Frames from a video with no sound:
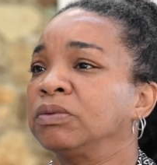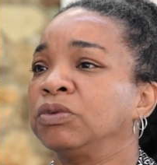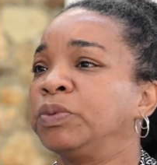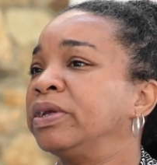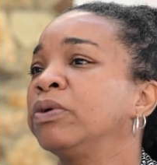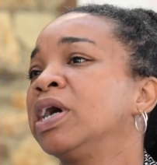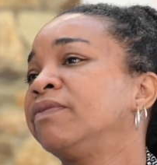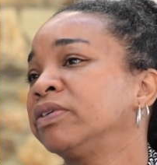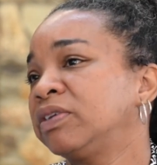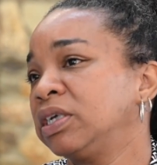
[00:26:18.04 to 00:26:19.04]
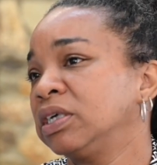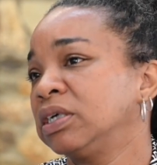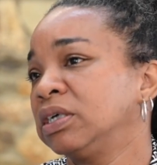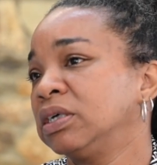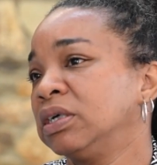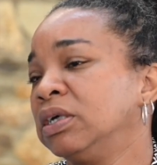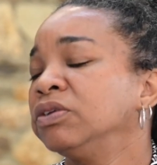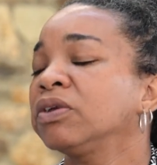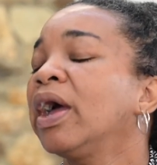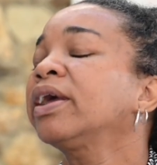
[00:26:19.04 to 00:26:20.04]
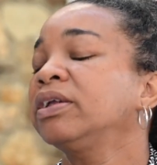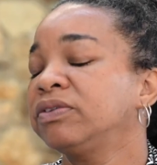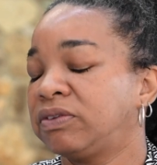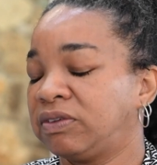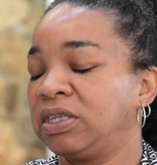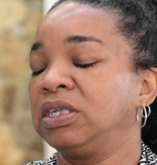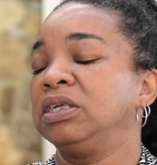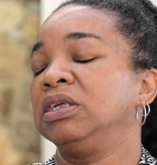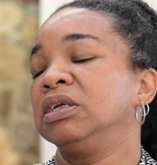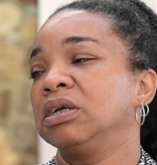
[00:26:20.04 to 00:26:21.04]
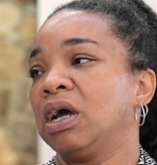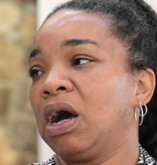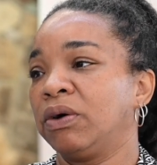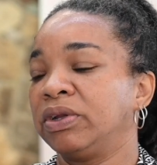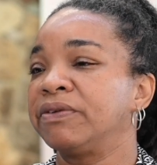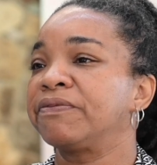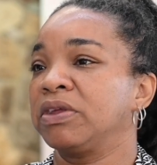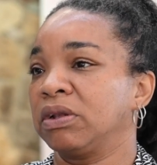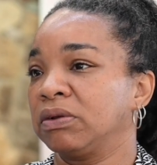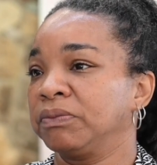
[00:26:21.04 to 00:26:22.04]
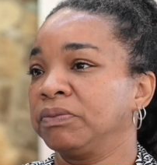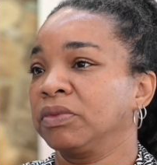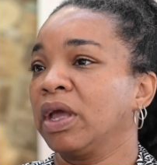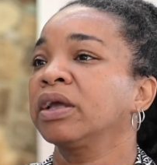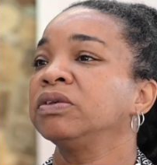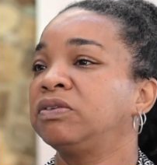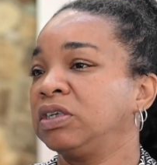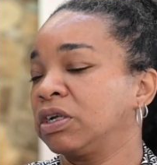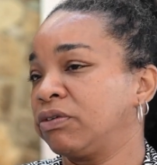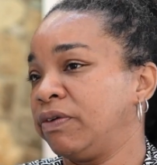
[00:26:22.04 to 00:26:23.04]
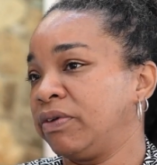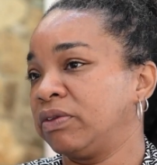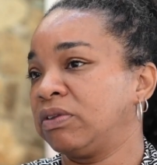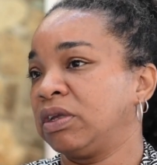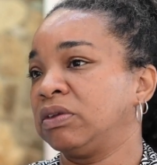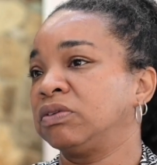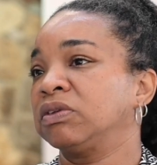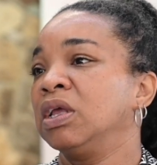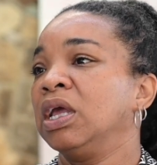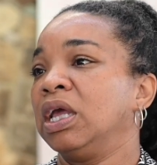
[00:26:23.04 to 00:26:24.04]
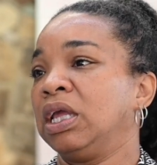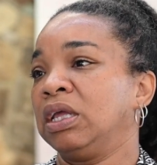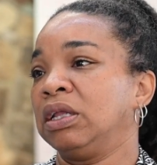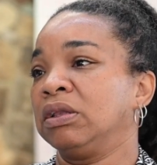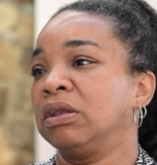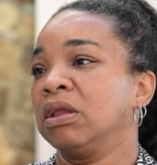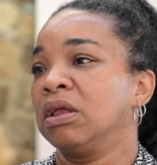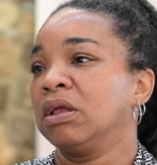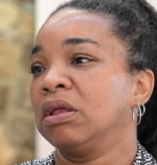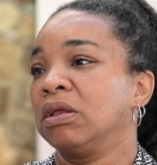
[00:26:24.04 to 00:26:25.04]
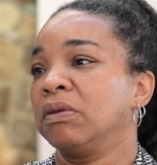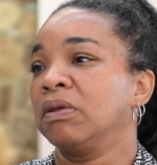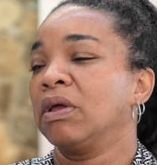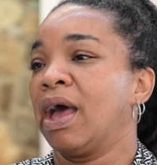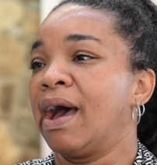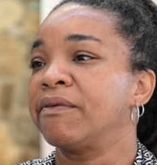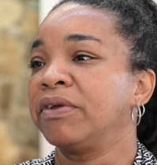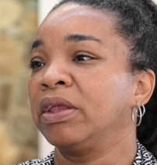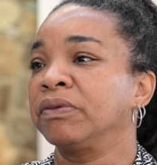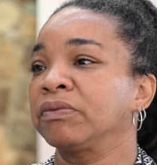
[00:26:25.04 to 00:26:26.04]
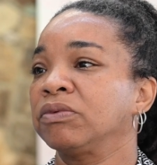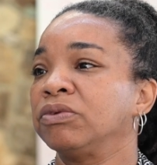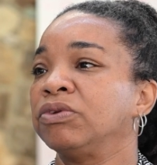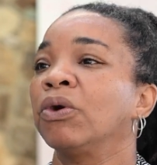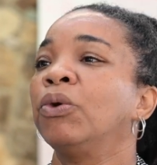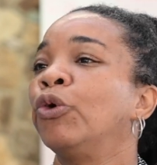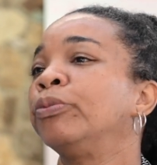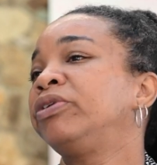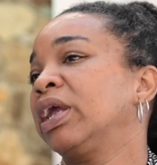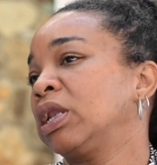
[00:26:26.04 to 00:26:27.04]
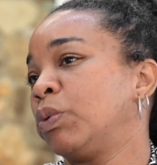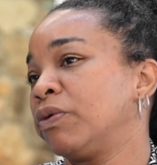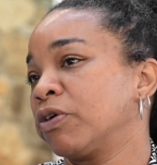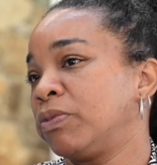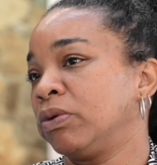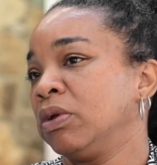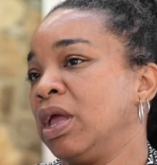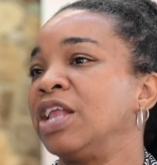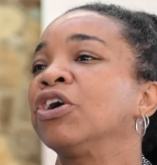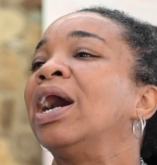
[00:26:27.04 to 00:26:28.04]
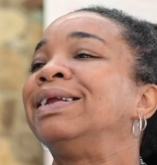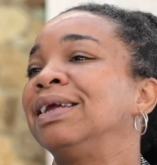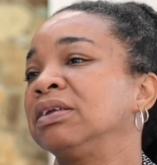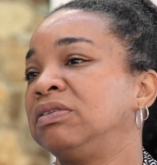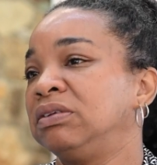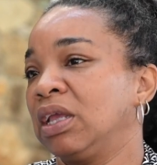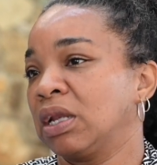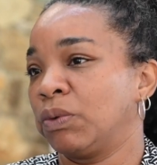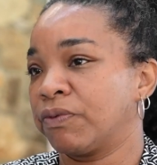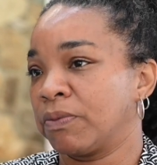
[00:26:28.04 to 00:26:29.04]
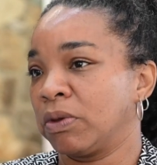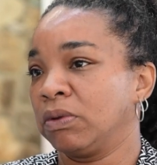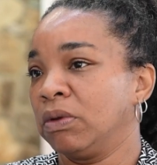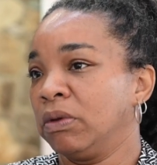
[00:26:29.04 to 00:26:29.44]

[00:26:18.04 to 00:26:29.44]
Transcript: Do we all have a say? So I can see how they feel. I can see the grievances in having your home taken away from you and your identity taken away from you.